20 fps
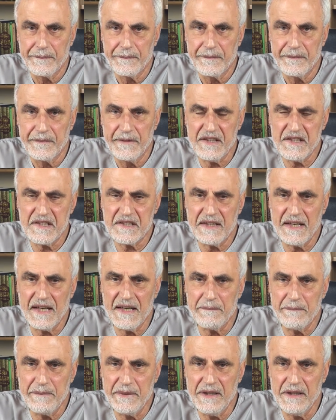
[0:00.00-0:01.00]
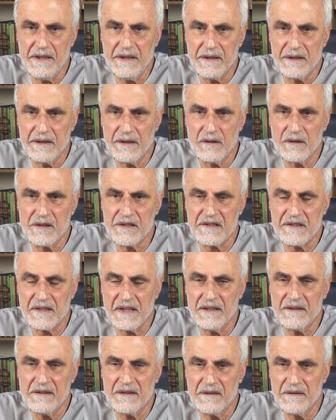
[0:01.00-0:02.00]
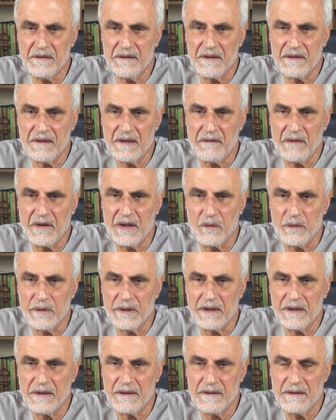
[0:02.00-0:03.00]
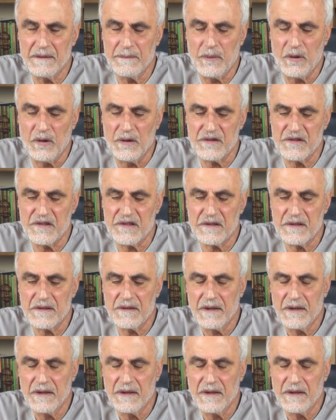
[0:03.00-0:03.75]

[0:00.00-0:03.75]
This can be illustrated in the following points.